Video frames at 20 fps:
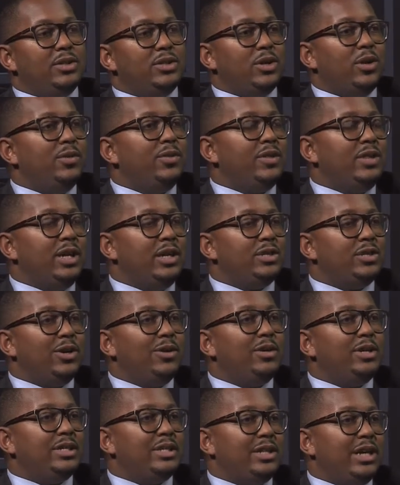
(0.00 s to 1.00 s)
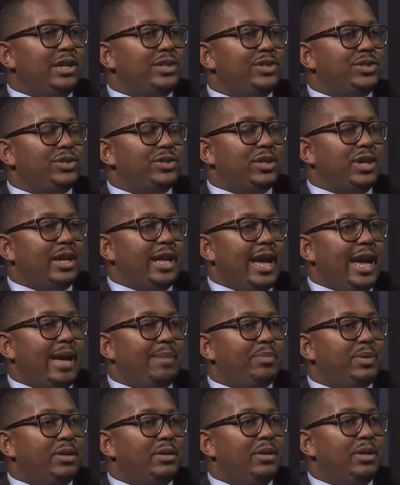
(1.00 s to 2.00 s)
certain discussions are going to
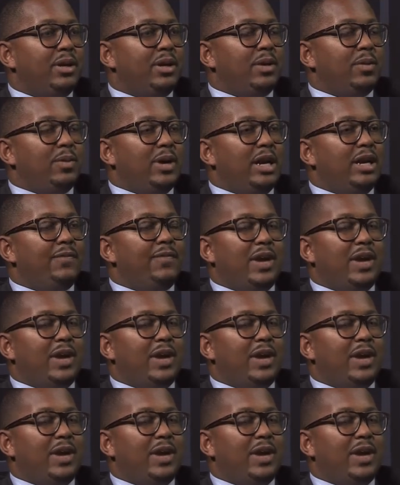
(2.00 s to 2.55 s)
happen, right?